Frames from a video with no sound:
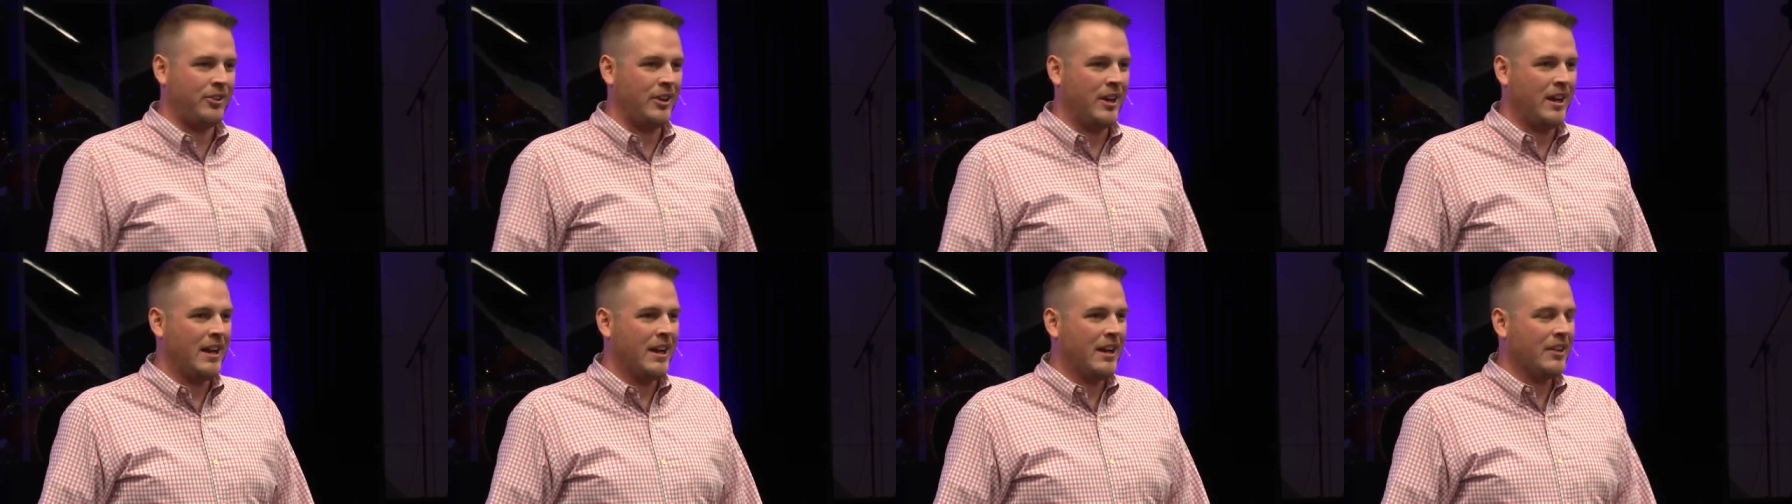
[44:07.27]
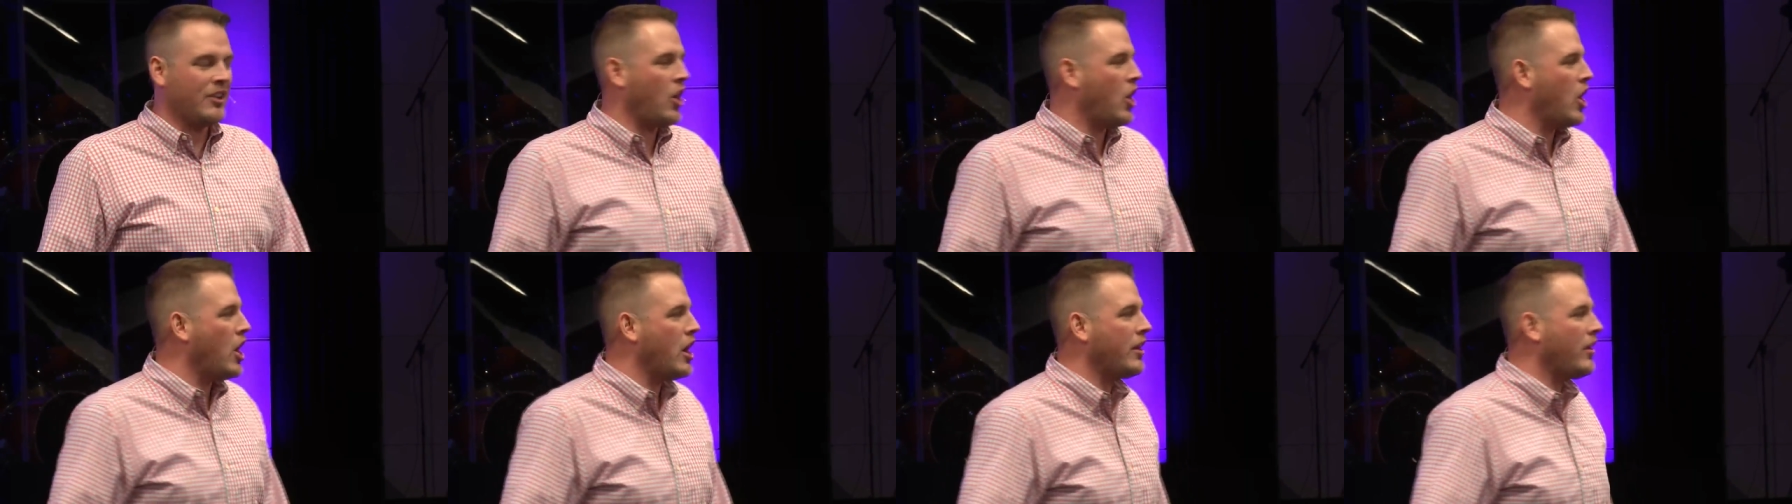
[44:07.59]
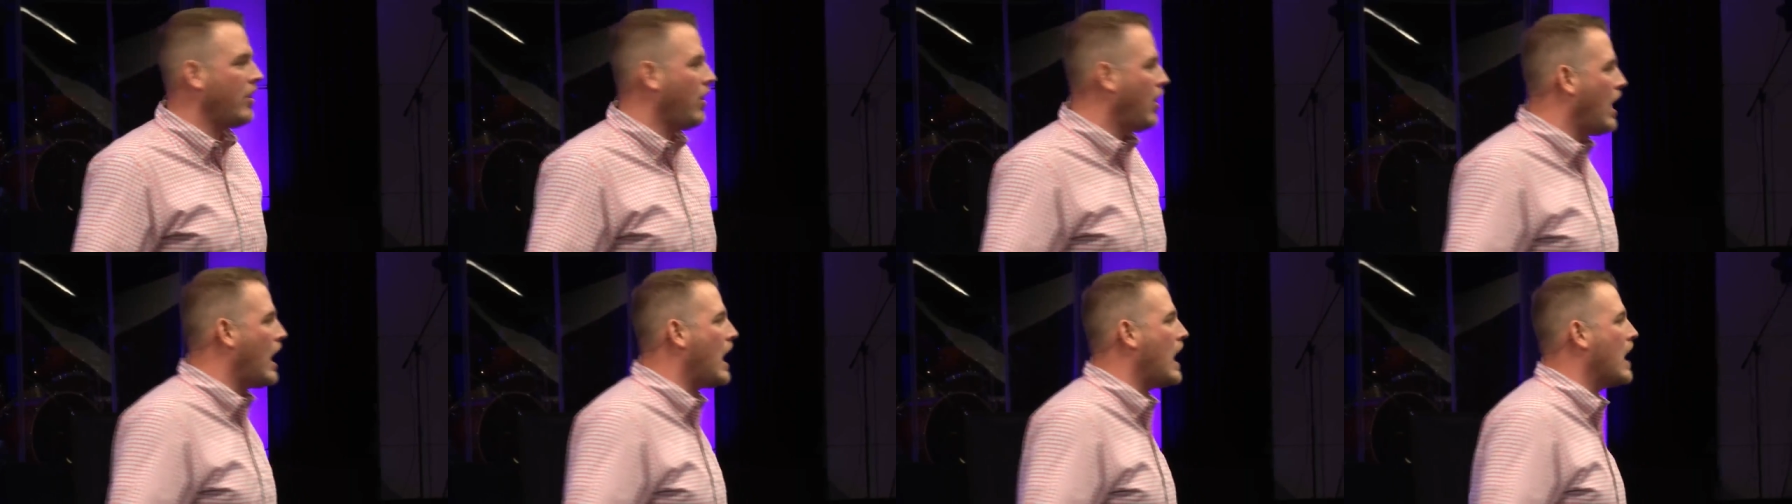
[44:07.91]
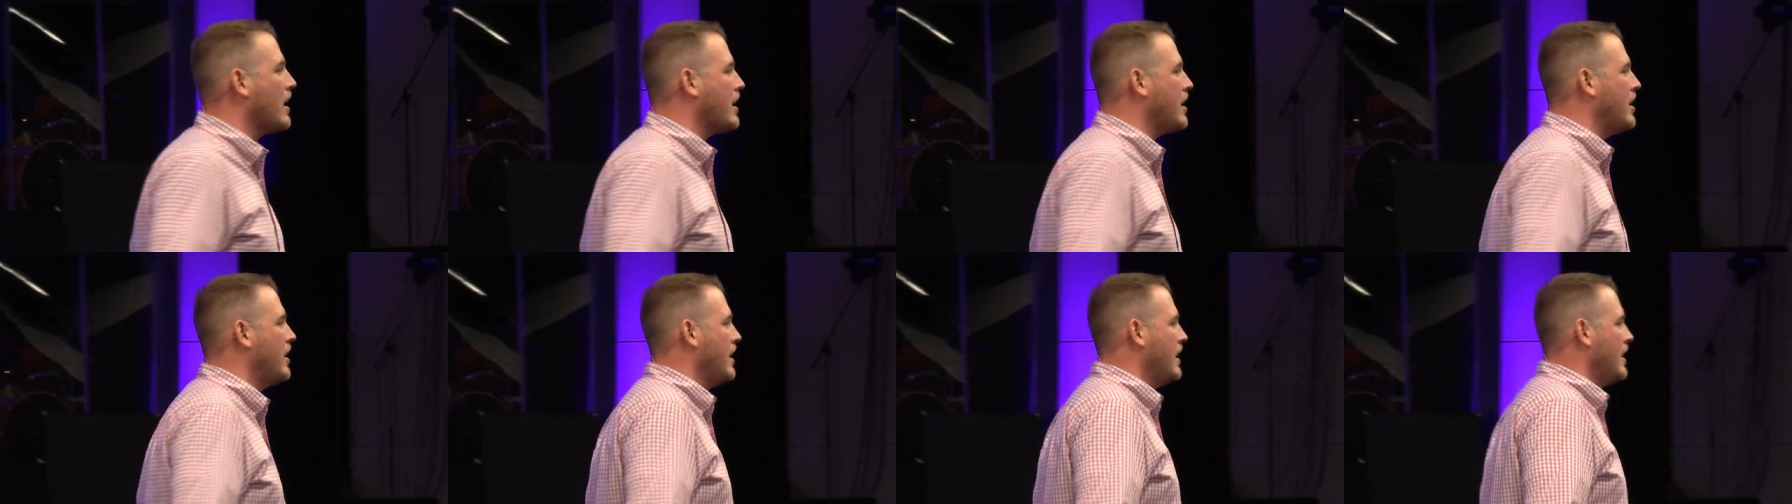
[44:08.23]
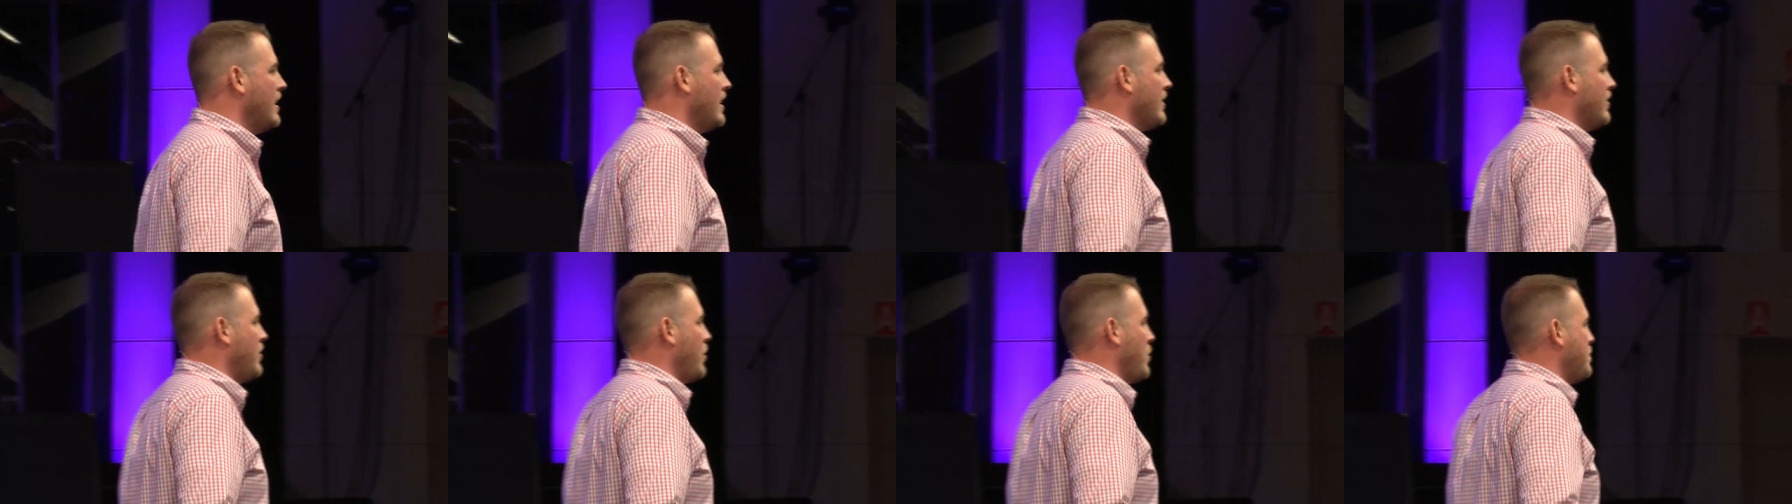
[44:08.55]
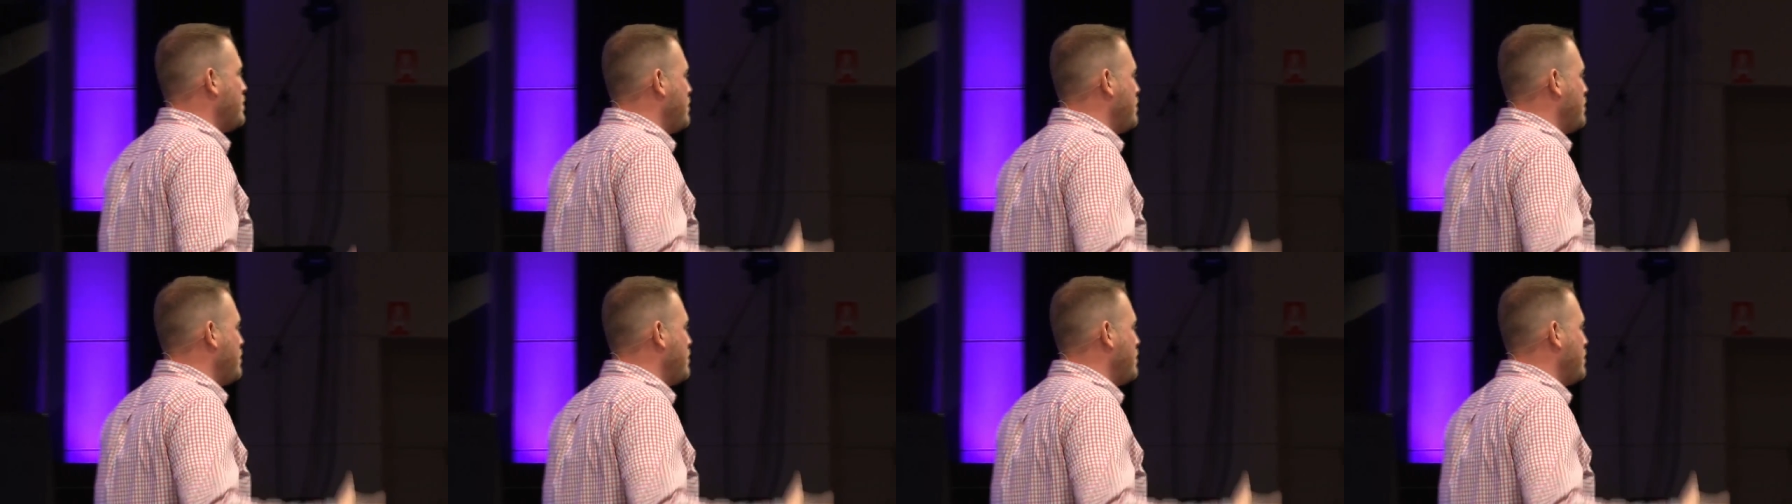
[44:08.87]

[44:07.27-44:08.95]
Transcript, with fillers: to unlock the